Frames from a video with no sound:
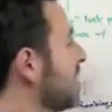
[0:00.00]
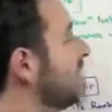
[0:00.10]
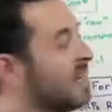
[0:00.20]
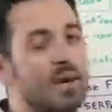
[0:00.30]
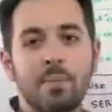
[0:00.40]
get
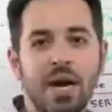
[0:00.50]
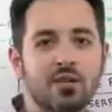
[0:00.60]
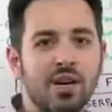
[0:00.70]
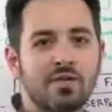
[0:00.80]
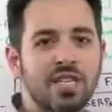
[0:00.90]
to
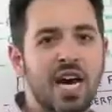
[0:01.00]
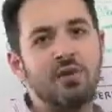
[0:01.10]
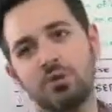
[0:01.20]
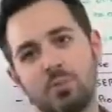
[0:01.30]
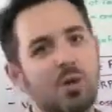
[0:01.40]
PageRank of
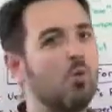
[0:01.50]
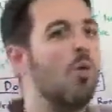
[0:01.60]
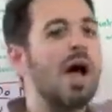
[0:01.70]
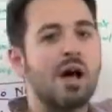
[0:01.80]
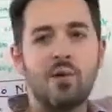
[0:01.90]
10, which would be
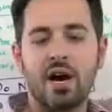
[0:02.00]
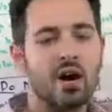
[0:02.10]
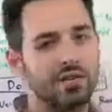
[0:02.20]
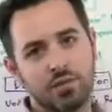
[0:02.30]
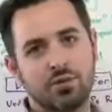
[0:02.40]
way,
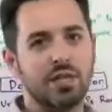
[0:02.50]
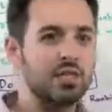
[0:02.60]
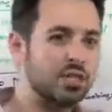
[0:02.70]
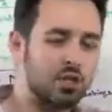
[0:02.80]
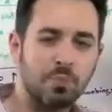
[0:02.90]
way off the
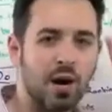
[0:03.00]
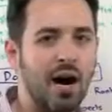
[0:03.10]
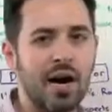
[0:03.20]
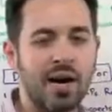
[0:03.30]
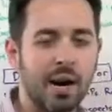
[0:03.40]
screen, just super
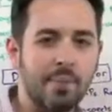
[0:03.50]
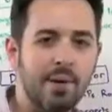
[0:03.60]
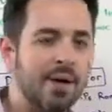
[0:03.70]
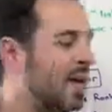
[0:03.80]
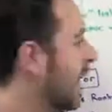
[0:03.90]
high
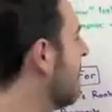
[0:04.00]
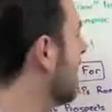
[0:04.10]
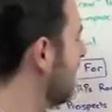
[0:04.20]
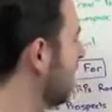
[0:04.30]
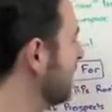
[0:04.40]
up.
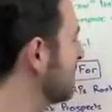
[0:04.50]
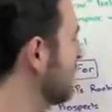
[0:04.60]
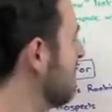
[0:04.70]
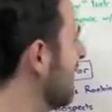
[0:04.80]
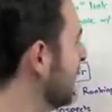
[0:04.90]
And
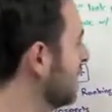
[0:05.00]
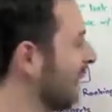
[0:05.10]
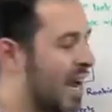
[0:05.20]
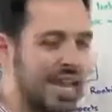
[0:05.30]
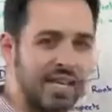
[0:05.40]
obviously my
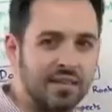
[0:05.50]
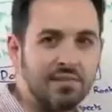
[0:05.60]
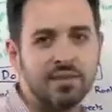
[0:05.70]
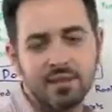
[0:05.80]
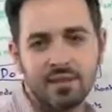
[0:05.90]

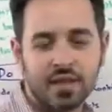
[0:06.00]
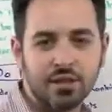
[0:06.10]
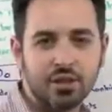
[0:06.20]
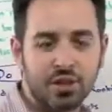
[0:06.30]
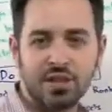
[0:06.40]
line
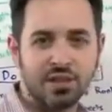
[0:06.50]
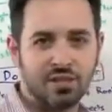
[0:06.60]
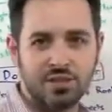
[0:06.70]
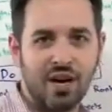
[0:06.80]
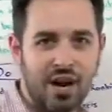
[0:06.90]

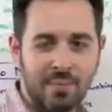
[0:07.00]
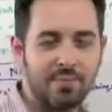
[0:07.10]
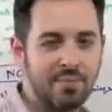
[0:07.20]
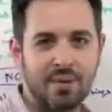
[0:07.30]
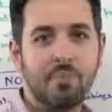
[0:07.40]
illustrations are not
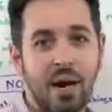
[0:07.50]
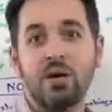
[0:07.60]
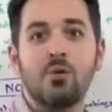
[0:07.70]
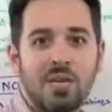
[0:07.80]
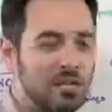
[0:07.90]

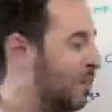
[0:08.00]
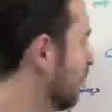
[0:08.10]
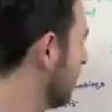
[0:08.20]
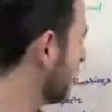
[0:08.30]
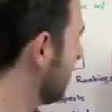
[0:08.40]
by no means
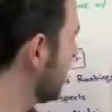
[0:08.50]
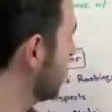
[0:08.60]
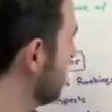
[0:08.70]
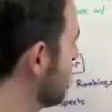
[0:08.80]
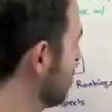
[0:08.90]
perfect,
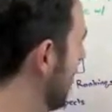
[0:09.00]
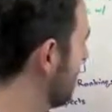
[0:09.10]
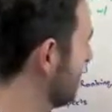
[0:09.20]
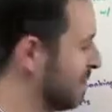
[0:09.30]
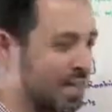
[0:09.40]
right? So this should
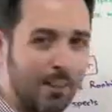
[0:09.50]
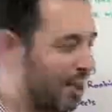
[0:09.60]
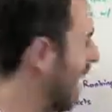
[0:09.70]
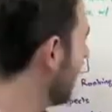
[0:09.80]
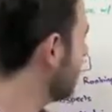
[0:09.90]
actually be double